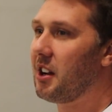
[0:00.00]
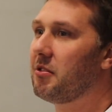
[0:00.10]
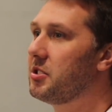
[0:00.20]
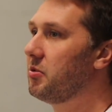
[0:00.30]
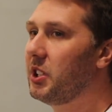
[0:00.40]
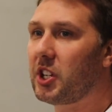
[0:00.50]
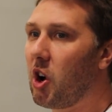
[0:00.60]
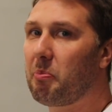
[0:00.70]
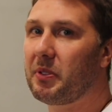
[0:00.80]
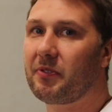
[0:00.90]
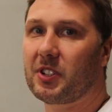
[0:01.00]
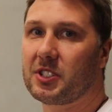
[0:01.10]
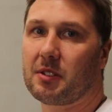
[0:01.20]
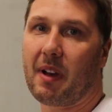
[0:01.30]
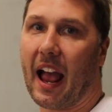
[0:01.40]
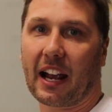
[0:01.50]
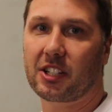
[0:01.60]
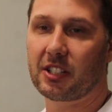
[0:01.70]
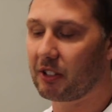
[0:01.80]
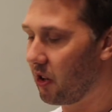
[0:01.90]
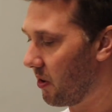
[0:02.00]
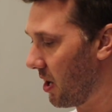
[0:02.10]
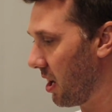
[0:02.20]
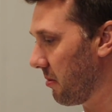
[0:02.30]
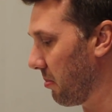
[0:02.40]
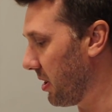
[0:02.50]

I was really hoping for some action going on,